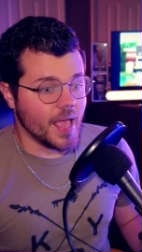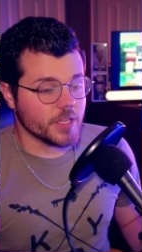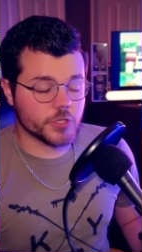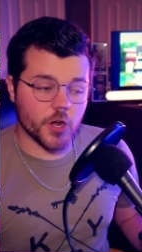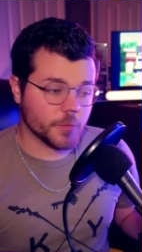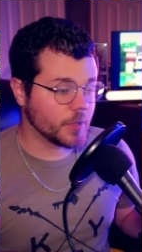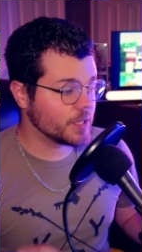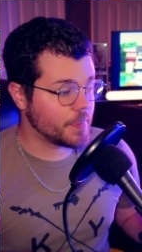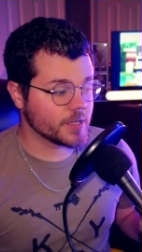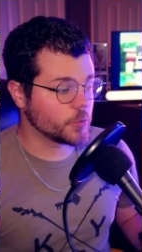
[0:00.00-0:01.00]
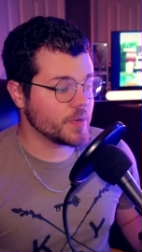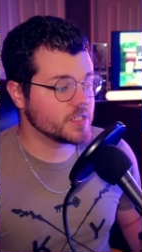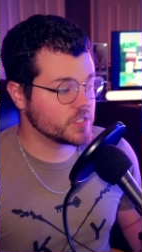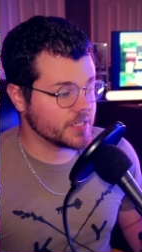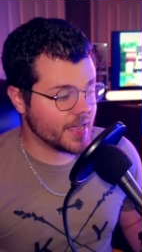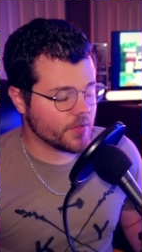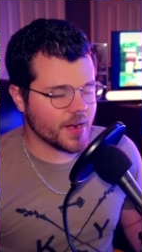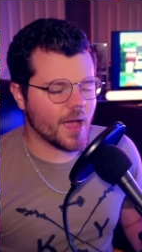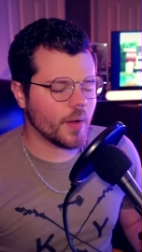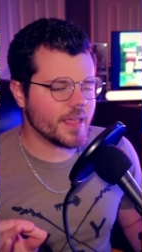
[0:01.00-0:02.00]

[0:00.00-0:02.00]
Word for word: you start to put the puzzle pieces together and how